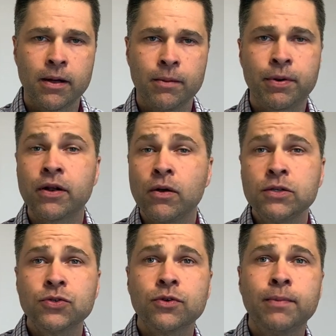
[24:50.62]
But it
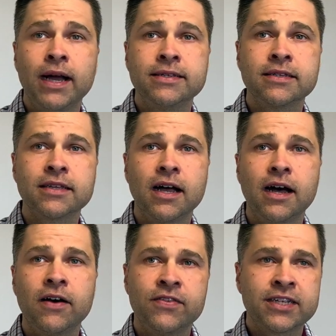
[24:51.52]
also reminds us
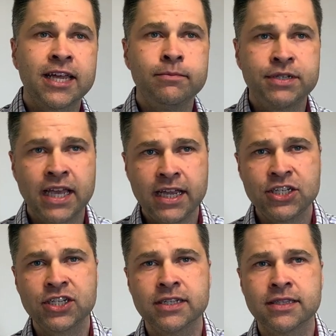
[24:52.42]
of the
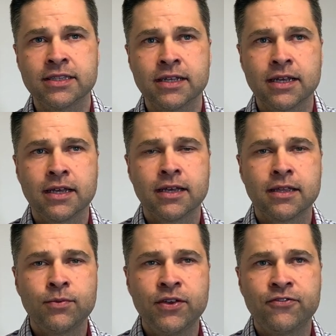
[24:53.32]
temptation
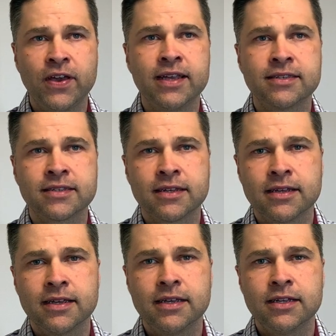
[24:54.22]
we faced
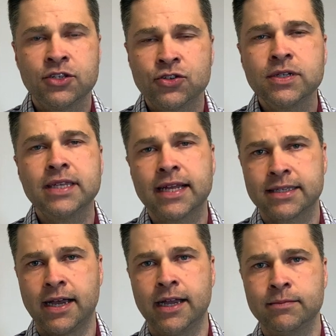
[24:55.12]
during that
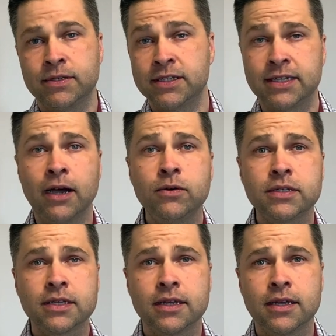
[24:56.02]
time to
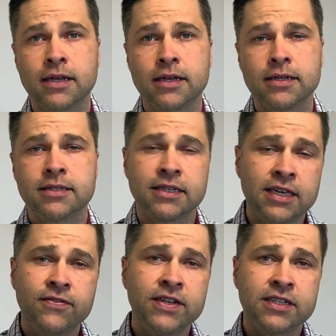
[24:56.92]
doubt, to
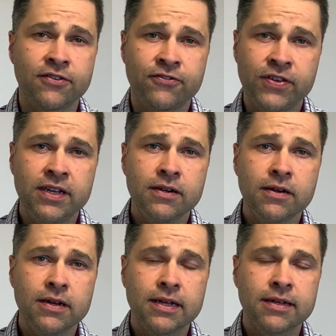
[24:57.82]
give in to
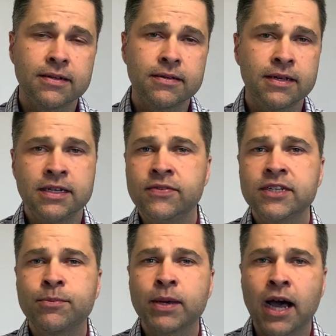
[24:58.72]
fear and even
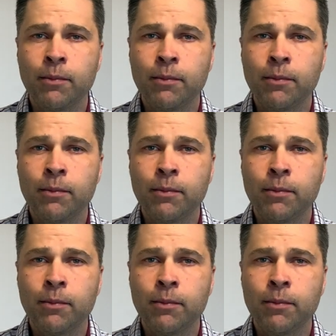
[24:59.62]
to become